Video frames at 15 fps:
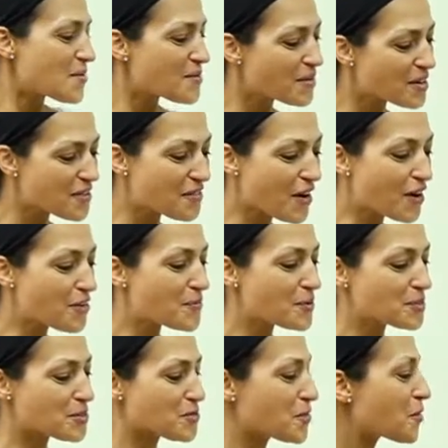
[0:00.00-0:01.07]
One of our
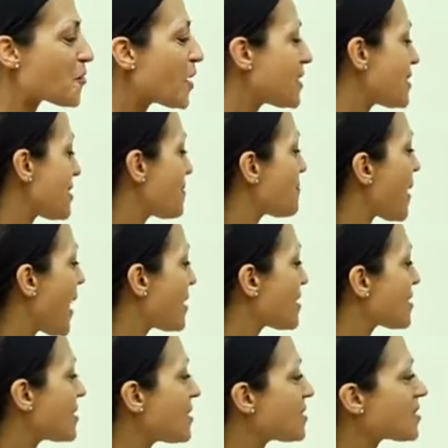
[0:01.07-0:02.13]
most requested
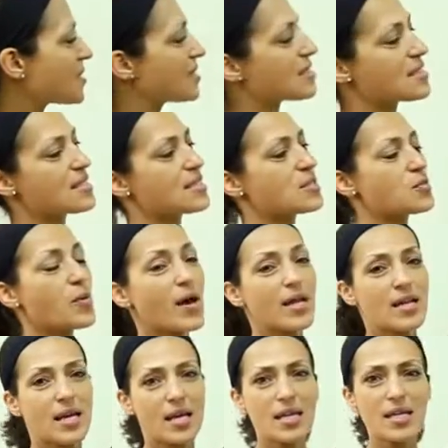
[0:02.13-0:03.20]
baskets is this one,
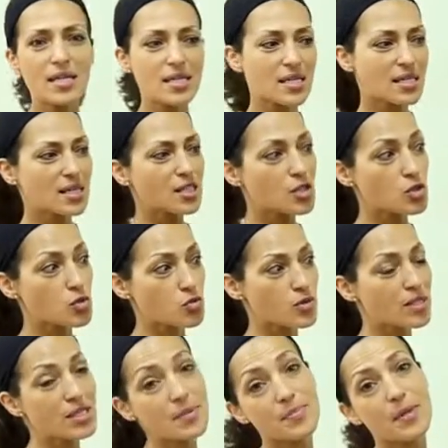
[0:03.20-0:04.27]
and it looks
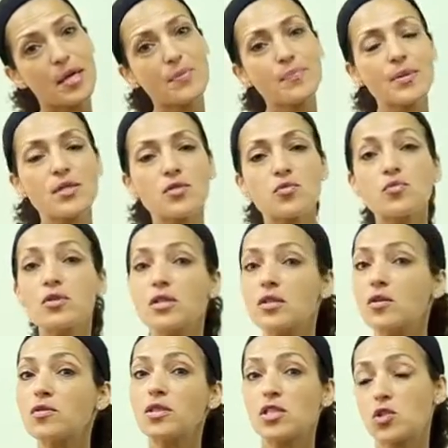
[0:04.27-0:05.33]
really big, but it's
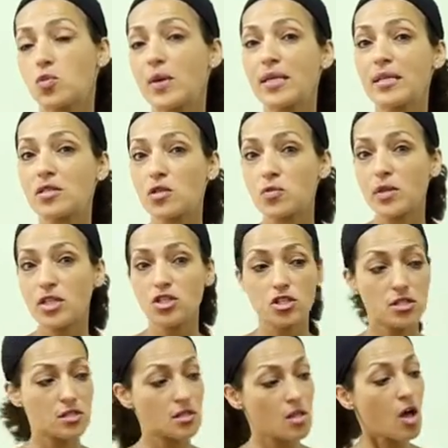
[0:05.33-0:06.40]
really only 22
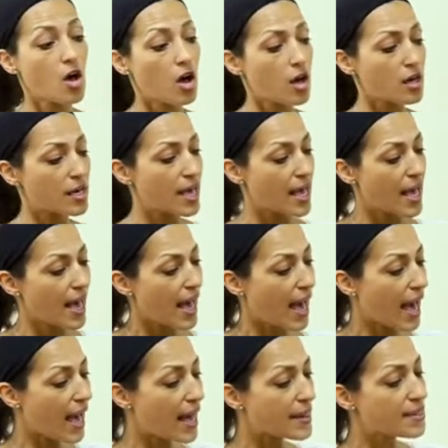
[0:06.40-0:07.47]
inches long.
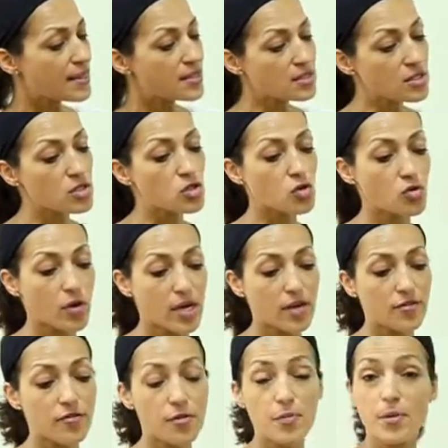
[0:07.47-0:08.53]
And this is
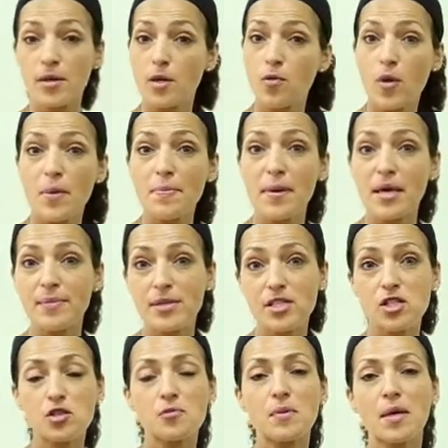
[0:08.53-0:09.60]
great for putting 1 baby,
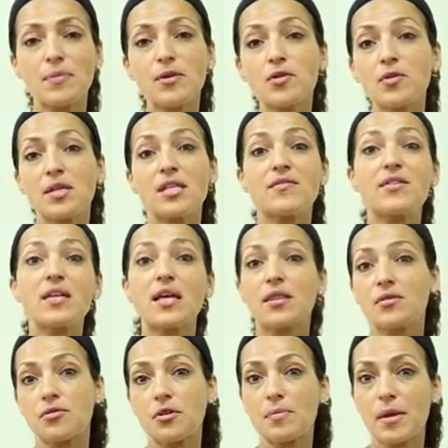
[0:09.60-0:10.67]
2 baby, you can even get
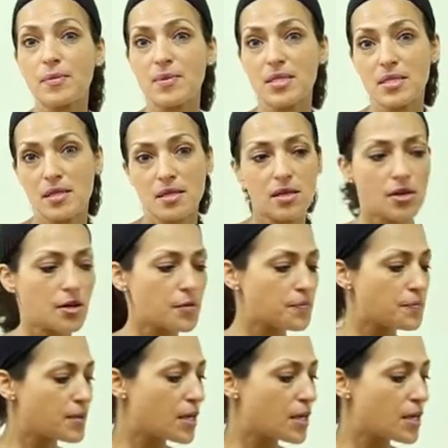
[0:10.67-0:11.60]
3 babies in here.